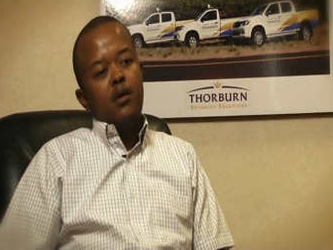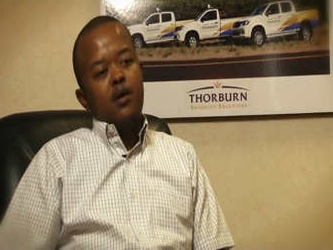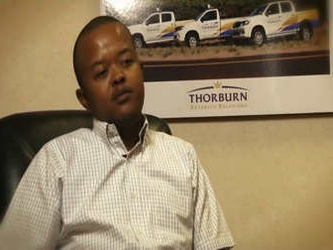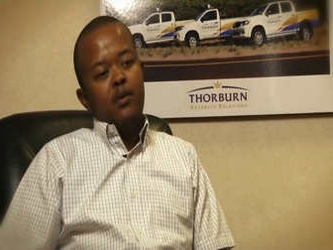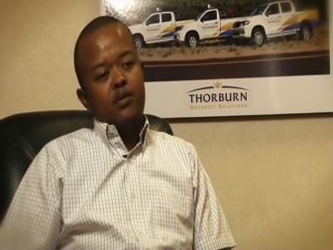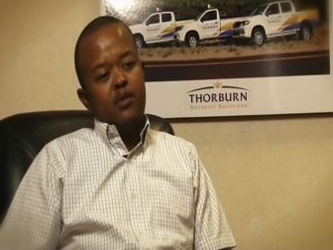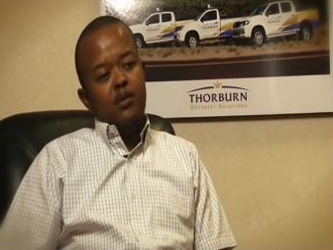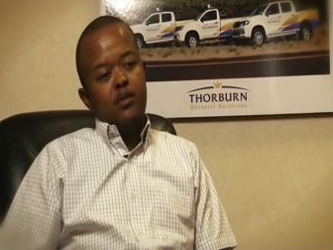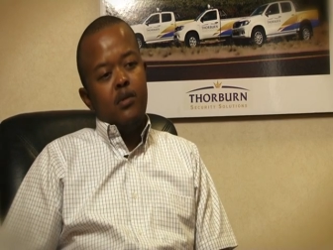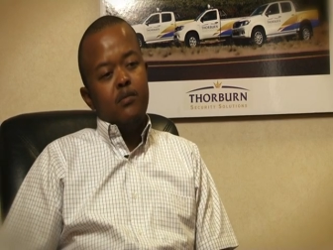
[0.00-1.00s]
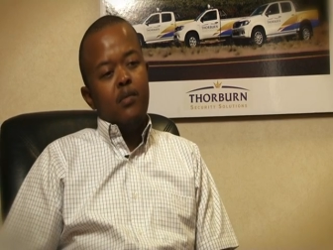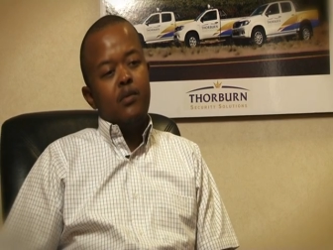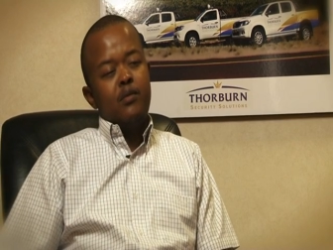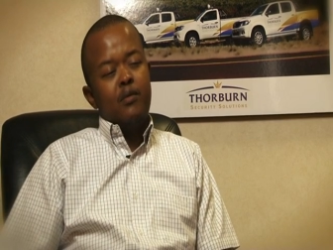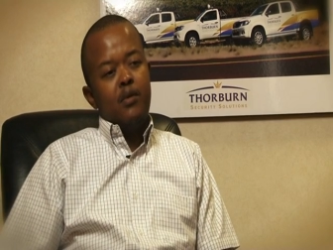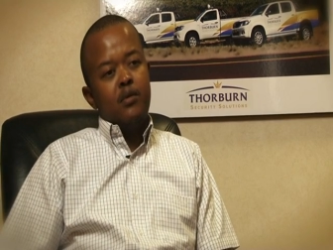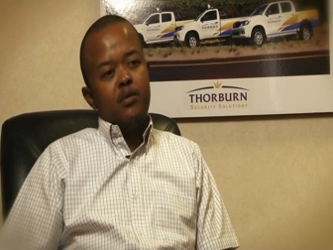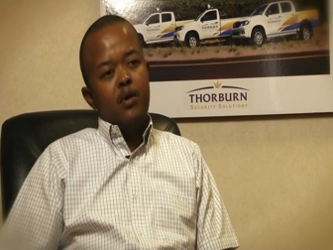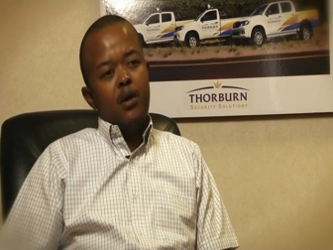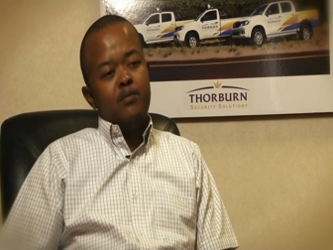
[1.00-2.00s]
invested in the business and
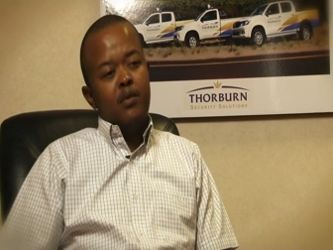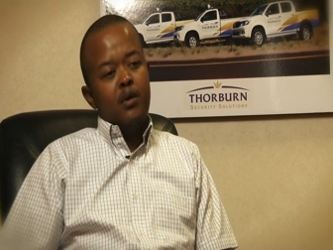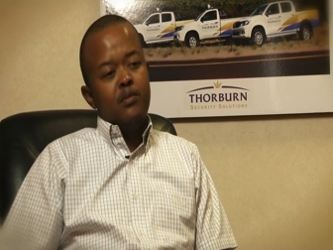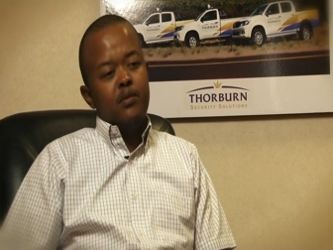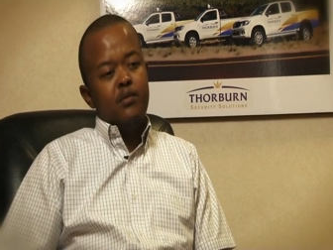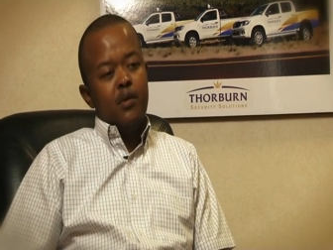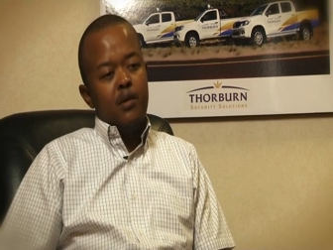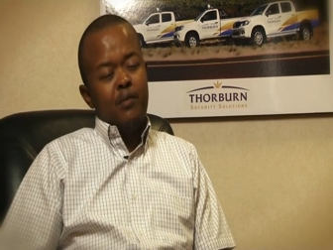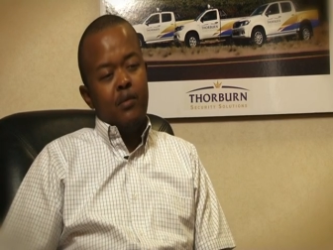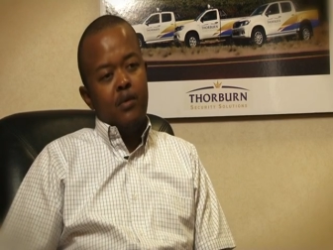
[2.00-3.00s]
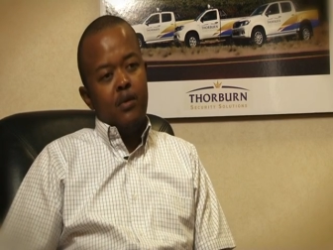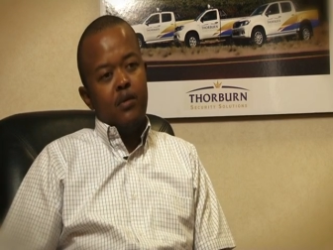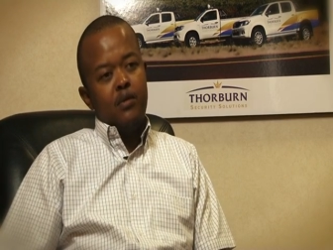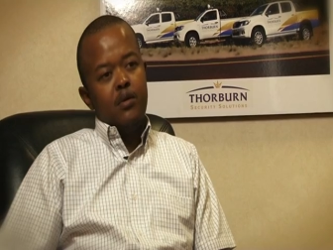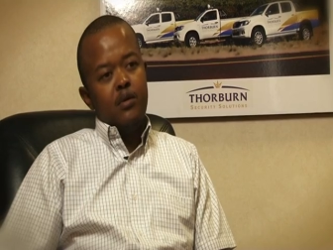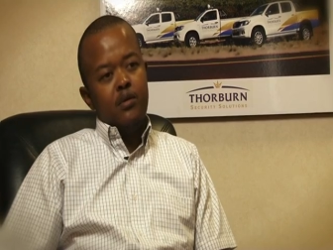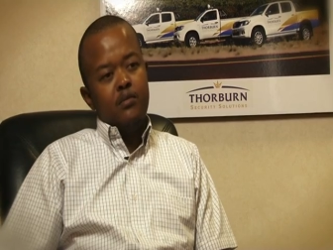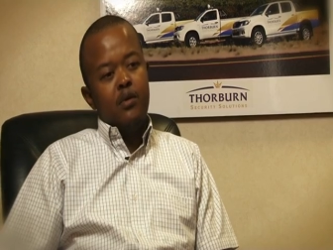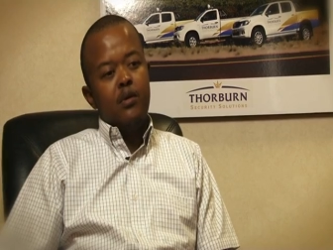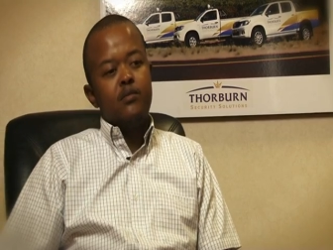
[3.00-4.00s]
took up 51% uh, ownership.